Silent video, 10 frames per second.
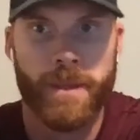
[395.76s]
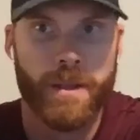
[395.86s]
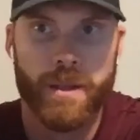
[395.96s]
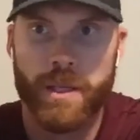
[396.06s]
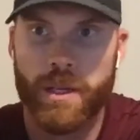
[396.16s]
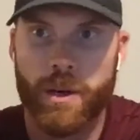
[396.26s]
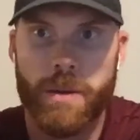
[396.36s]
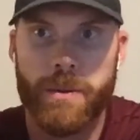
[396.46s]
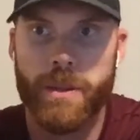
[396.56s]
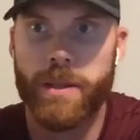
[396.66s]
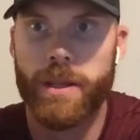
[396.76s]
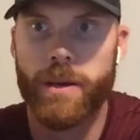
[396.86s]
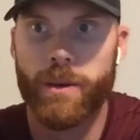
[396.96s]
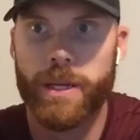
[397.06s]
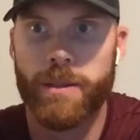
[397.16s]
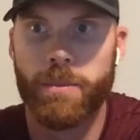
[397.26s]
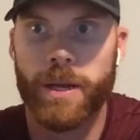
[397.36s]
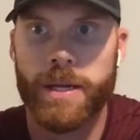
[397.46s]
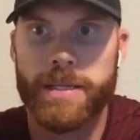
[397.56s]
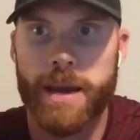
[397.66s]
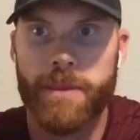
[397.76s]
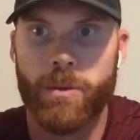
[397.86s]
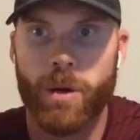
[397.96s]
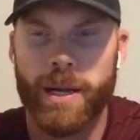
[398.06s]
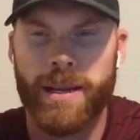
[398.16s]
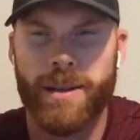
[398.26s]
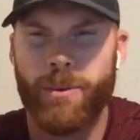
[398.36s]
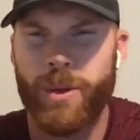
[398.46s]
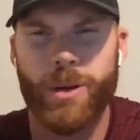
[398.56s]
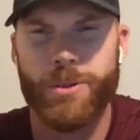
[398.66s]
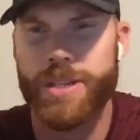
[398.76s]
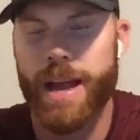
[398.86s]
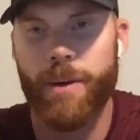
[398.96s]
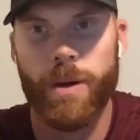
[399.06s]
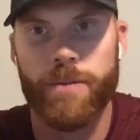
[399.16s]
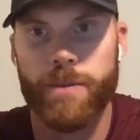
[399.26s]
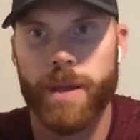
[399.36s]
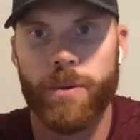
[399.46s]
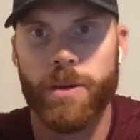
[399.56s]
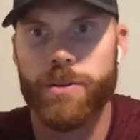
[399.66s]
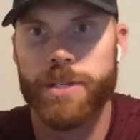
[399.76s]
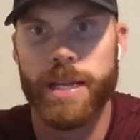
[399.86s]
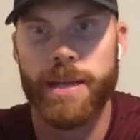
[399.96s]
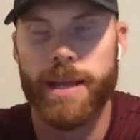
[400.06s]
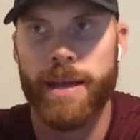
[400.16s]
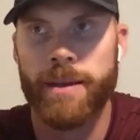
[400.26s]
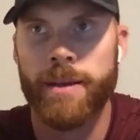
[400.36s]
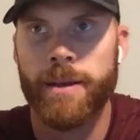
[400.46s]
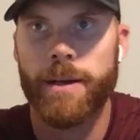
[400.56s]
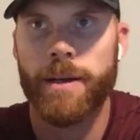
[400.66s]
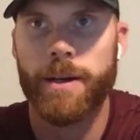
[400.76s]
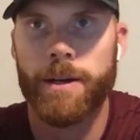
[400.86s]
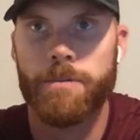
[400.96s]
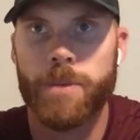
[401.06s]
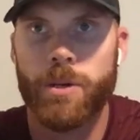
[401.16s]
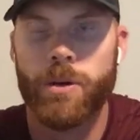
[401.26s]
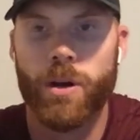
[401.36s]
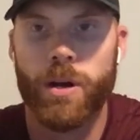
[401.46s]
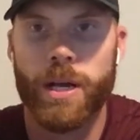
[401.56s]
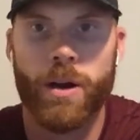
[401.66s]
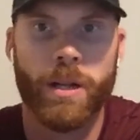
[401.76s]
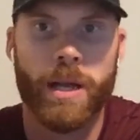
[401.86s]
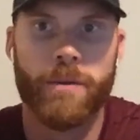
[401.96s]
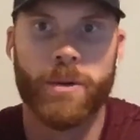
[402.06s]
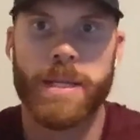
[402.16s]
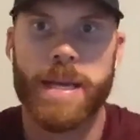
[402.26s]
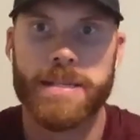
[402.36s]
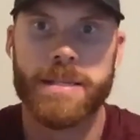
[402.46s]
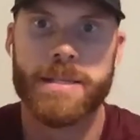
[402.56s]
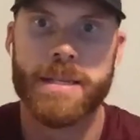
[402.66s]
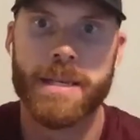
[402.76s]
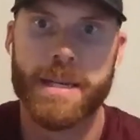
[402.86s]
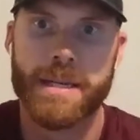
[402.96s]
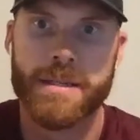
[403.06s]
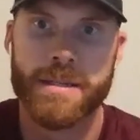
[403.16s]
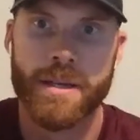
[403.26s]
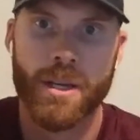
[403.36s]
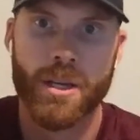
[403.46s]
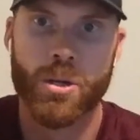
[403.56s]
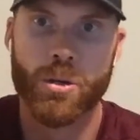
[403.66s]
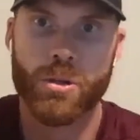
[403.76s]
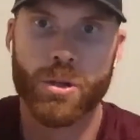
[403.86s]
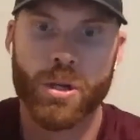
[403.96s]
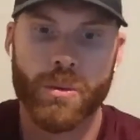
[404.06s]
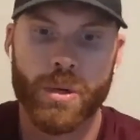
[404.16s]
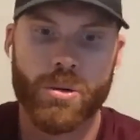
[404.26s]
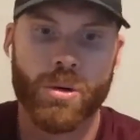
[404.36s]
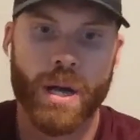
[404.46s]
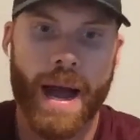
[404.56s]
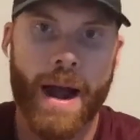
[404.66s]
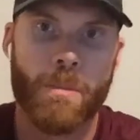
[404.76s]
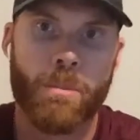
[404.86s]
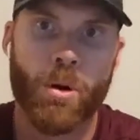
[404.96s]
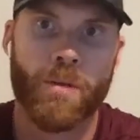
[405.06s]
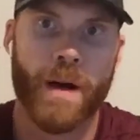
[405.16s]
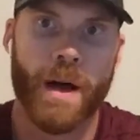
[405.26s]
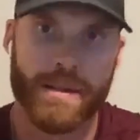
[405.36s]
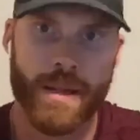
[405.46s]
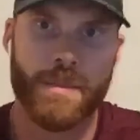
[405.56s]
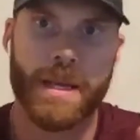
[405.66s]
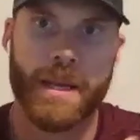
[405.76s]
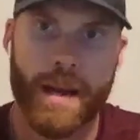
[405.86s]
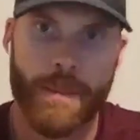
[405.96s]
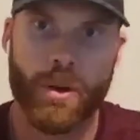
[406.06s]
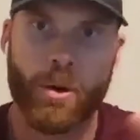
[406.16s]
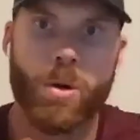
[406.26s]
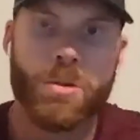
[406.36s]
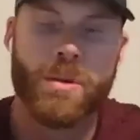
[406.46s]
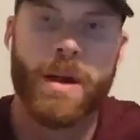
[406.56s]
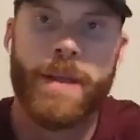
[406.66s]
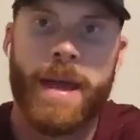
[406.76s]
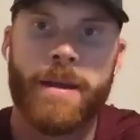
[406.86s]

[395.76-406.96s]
maybe they don't get the playing time they want, and we don't shy away from that. We understand that. At our level in the ACC, kids, you're going to recruit a higher profile type kid, and I put quotes around that.